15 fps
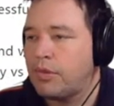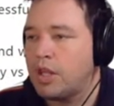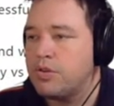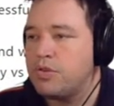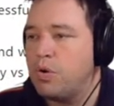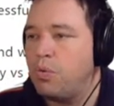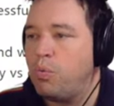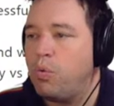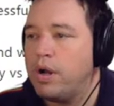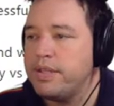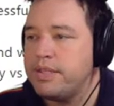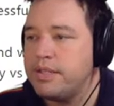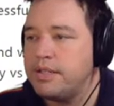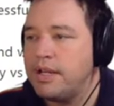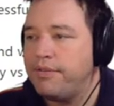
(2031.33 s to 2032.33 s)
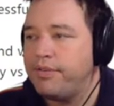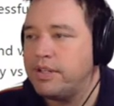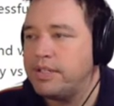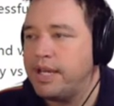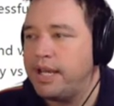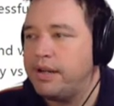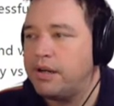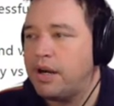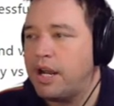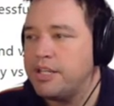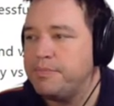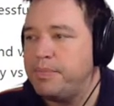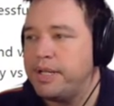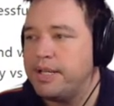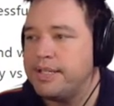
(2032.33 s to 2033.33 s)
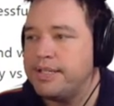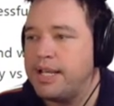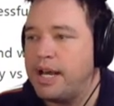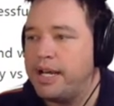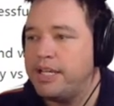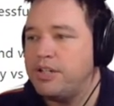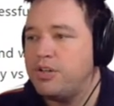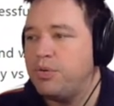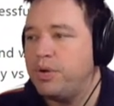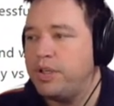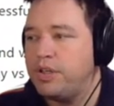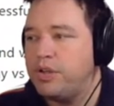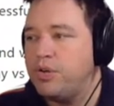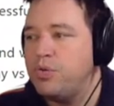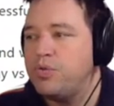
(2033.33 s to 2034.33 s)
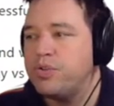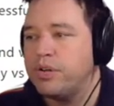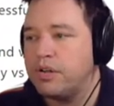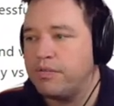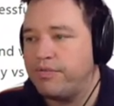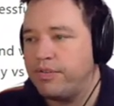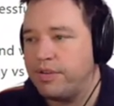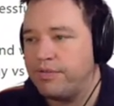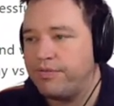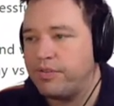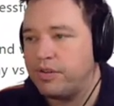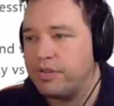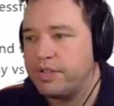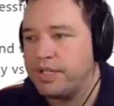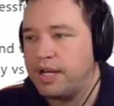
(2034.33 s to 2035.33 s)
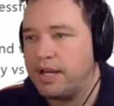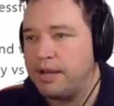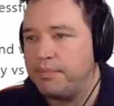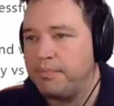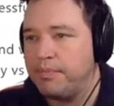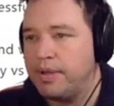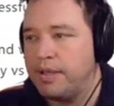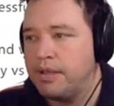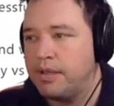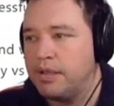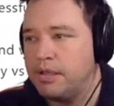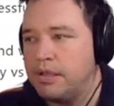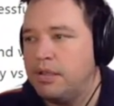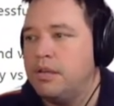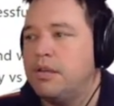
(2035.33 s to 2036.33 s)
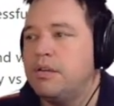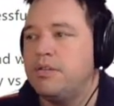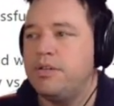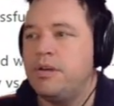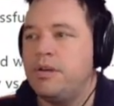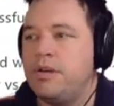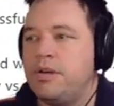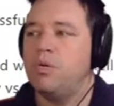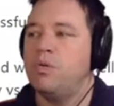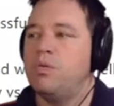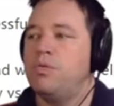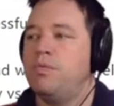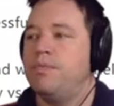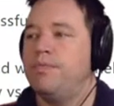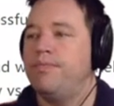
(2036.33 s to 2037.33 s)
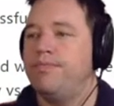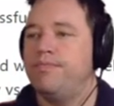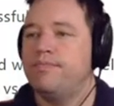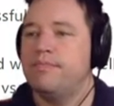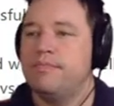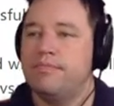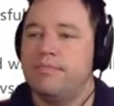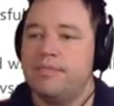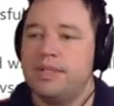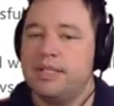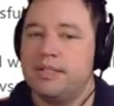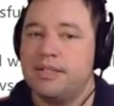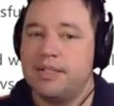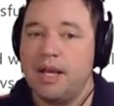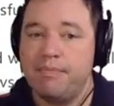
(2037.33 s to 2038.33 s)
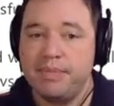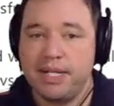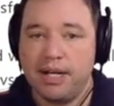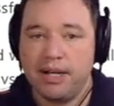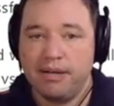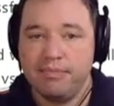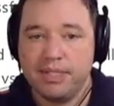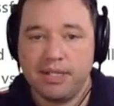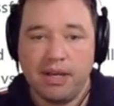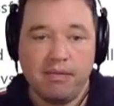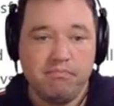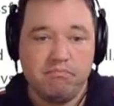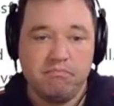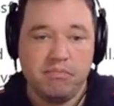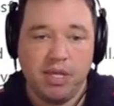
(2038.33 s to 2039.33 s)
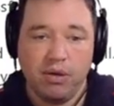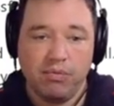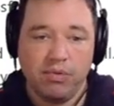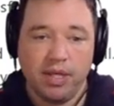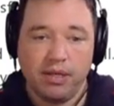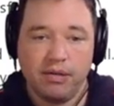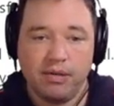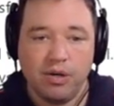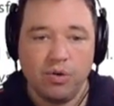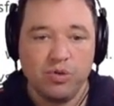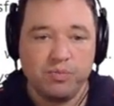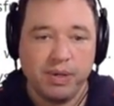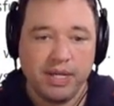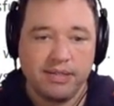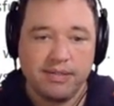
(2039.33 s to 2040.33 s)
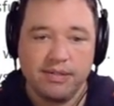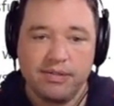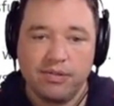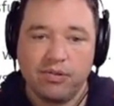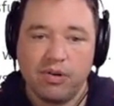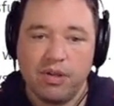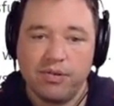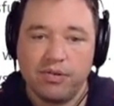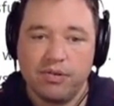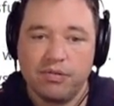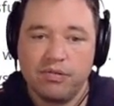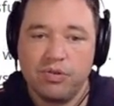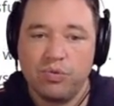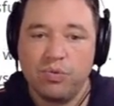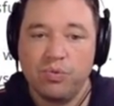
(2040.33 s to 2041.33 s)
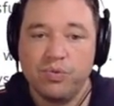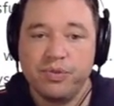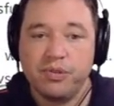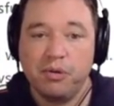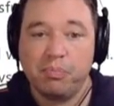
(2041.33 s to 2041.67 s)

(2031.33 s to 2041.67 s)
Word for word: So once the dev container has been assigned to a user for the first time. So sometimes I'm, you know, like CodeSpaces or other tools could